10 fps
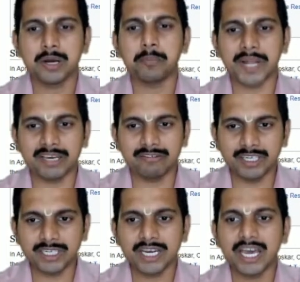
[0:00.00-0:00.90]

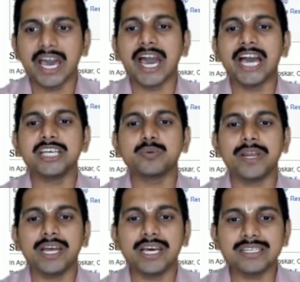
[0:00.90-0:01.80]
private as
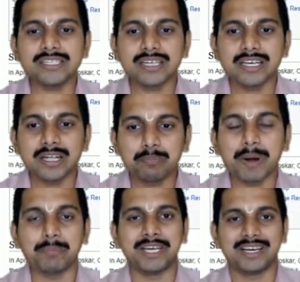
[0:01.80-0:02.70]
well as
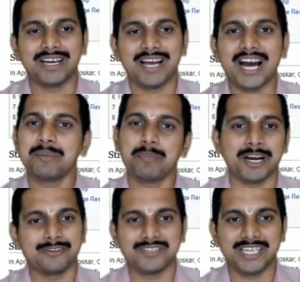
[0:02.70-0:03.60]
public are
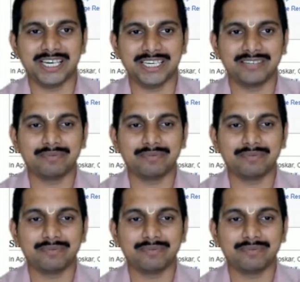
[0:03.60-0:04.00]
part of CII.